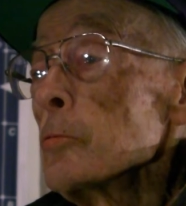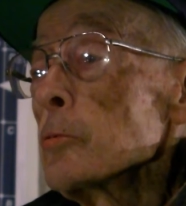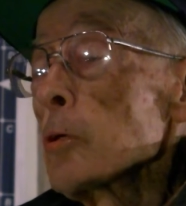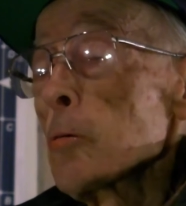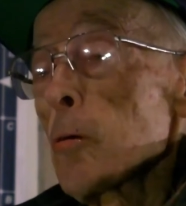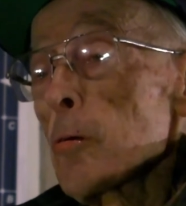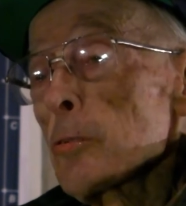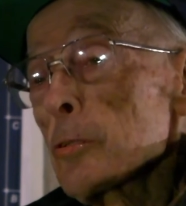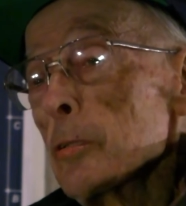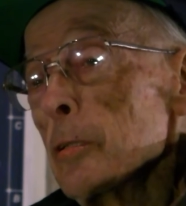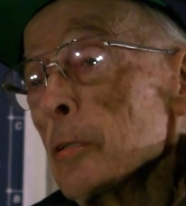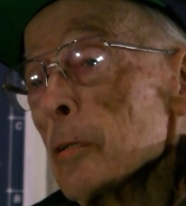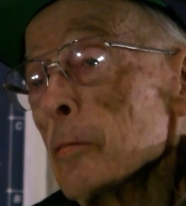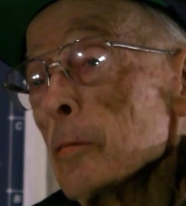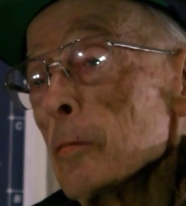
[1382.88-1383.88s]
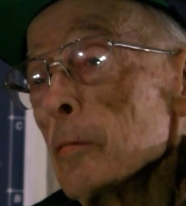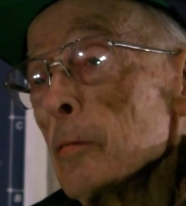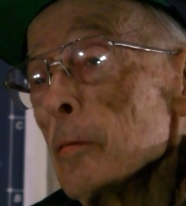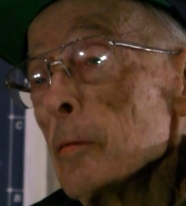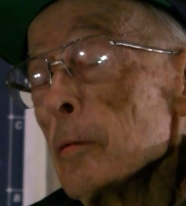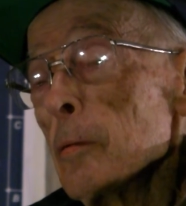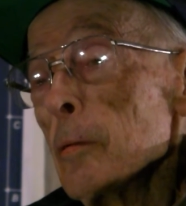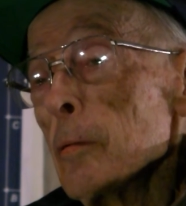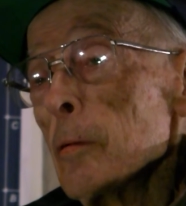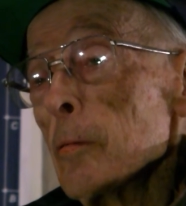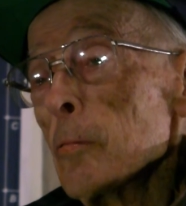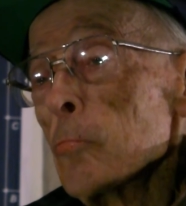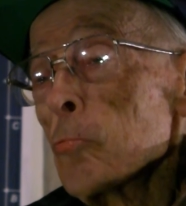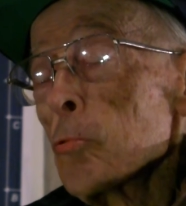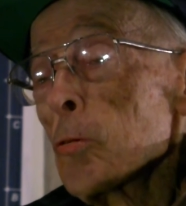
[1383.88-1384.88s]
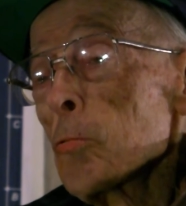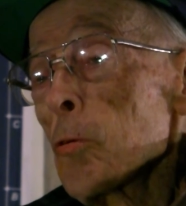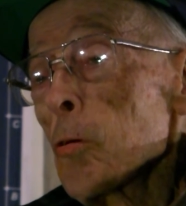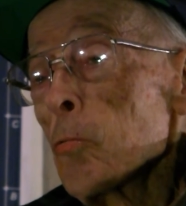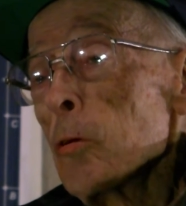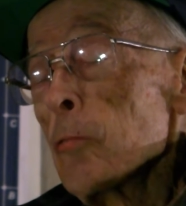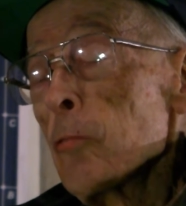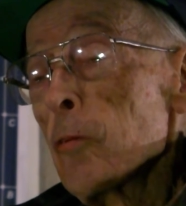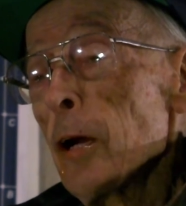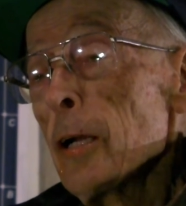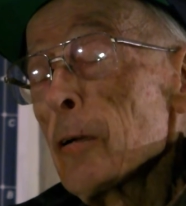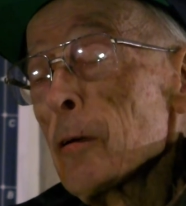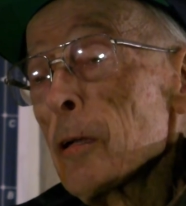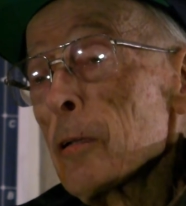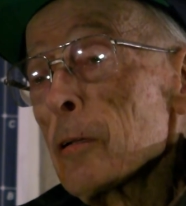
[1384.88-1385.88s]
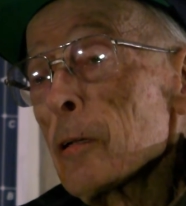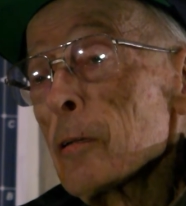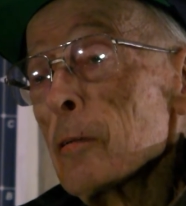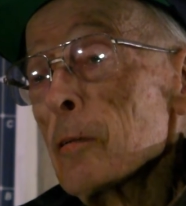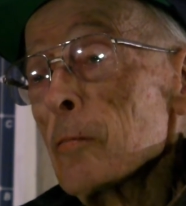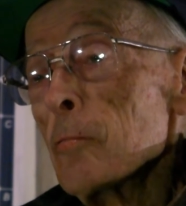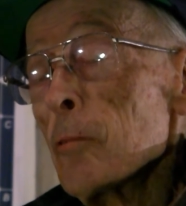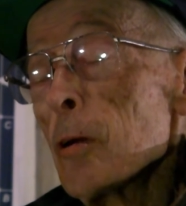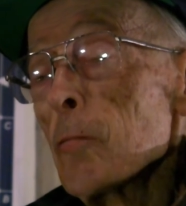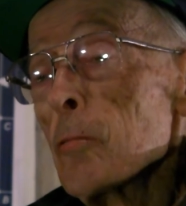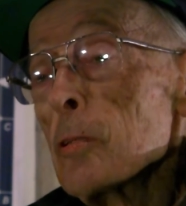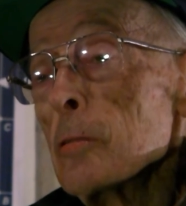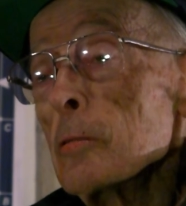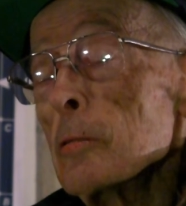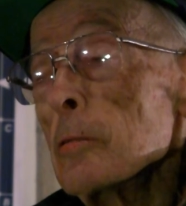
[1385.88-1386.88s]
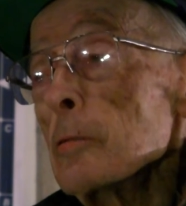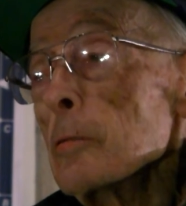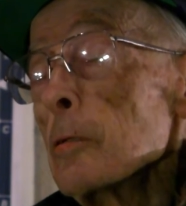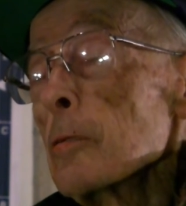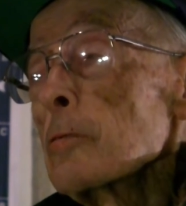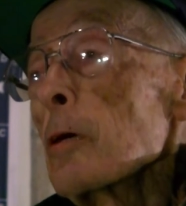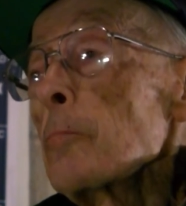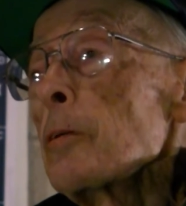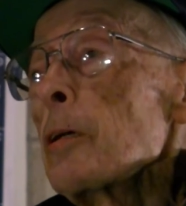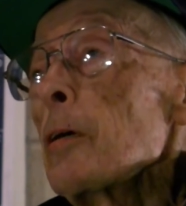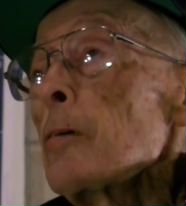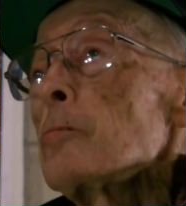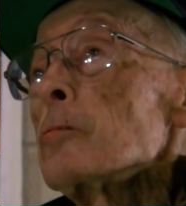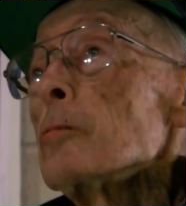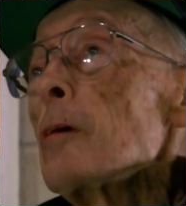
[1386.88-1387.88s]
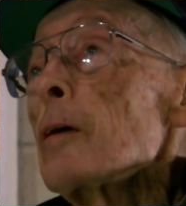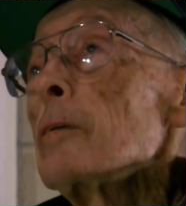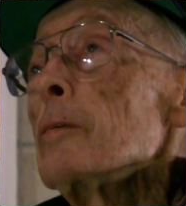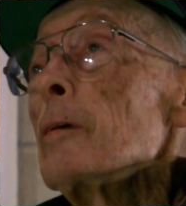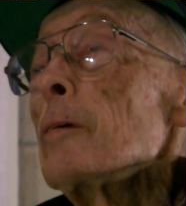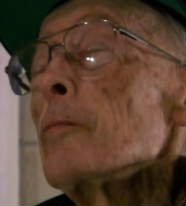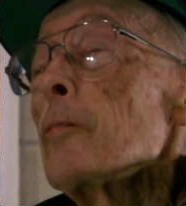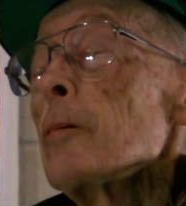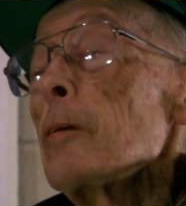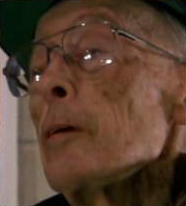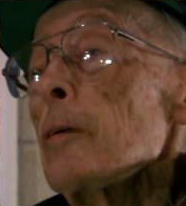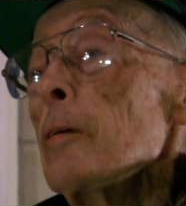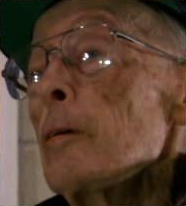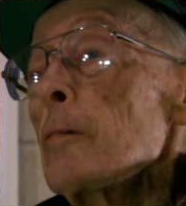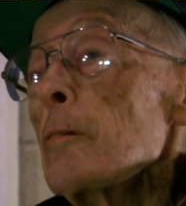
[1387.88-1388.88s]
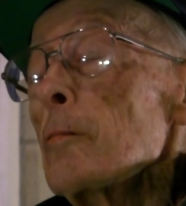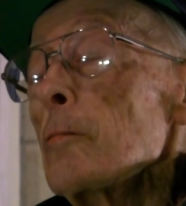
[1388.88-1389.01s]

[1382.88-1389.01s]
Sikorsky World War I fighter, I think. One with and something else that I forget now.